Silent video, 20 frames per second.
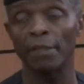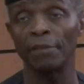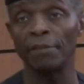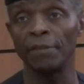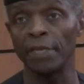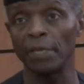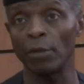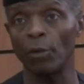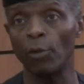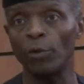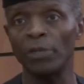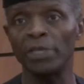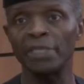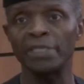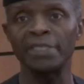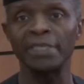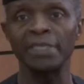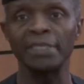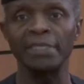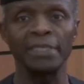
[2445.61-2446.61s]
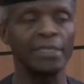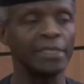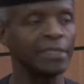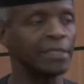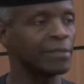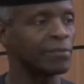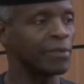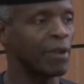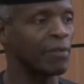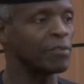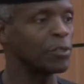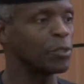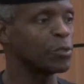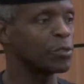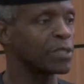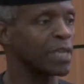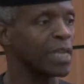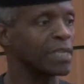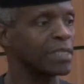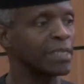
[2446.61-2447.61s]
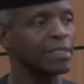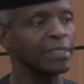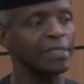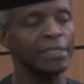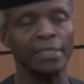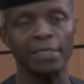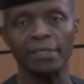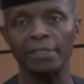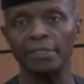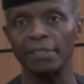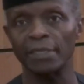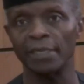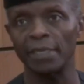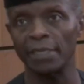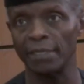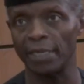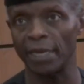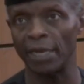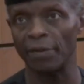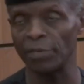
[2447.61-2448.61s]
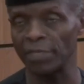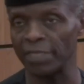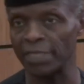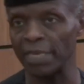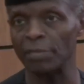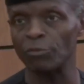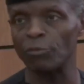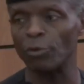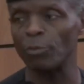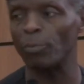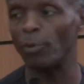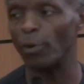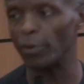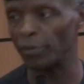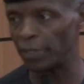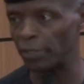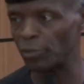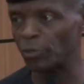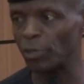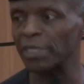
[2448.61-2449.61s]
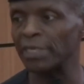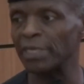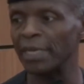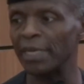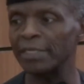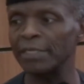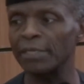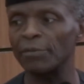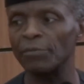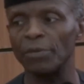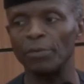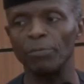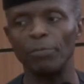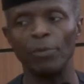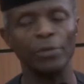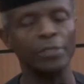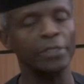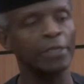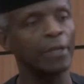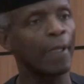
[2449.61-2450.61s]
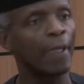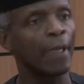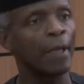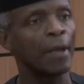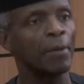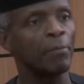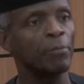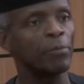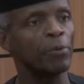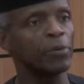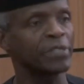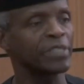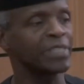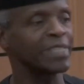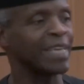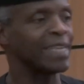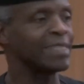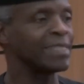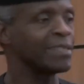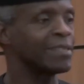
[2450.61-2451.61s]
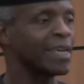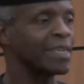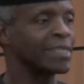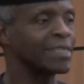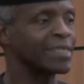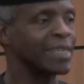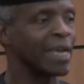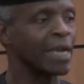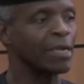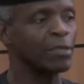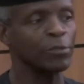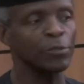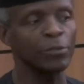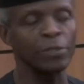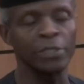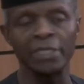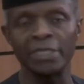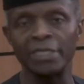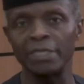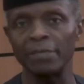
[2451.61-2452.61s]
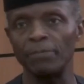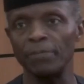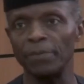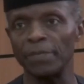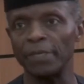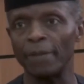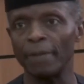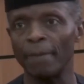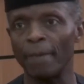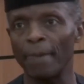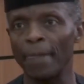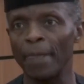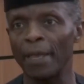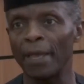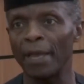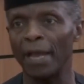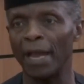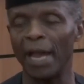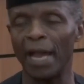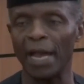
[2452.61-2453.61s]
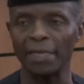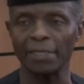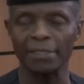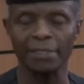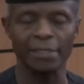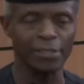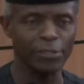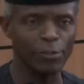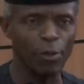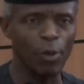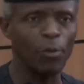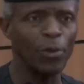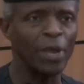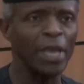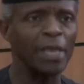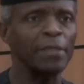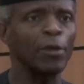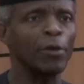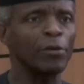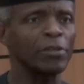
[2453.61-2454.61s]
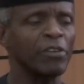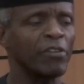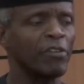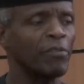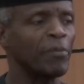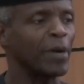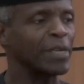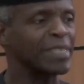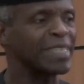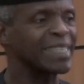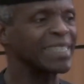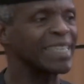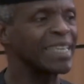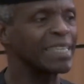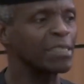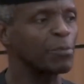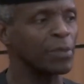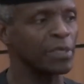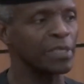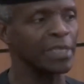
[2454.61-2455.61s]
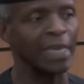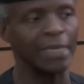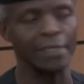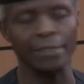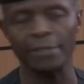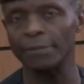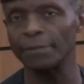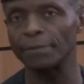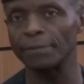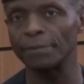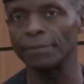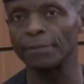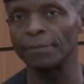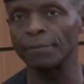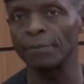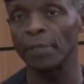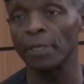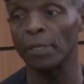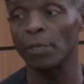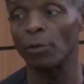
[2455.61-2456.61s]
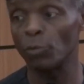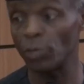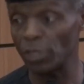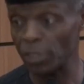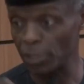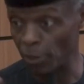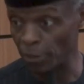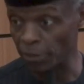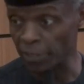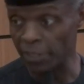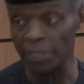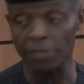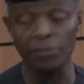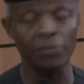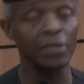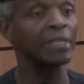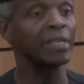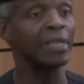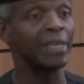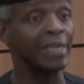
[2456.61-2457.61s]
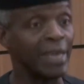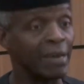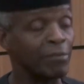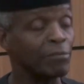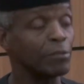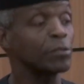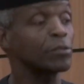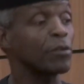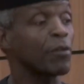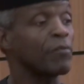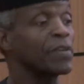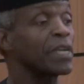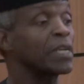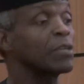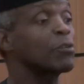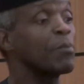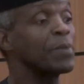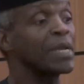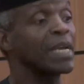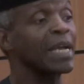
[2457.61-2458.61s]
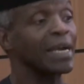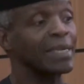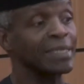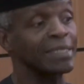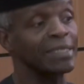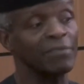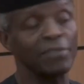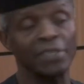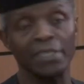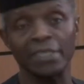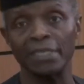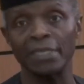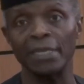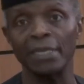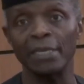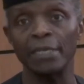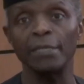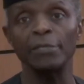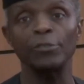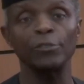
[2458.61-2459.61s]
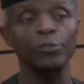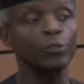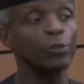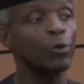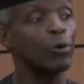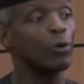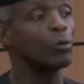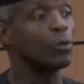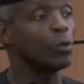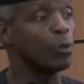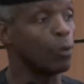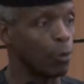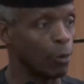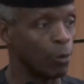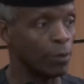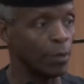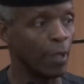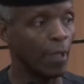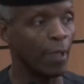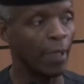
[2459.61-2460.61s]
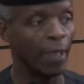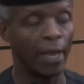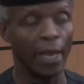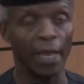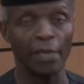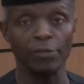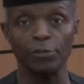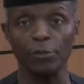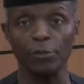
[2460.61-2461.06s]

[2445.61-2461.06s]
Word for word: The OECD's revenue statistics in their recent report, the 2019 report, puts Nigeria's tax to GDP as somewhere in the order of about 6%, which considering the levels of economic activity is so low as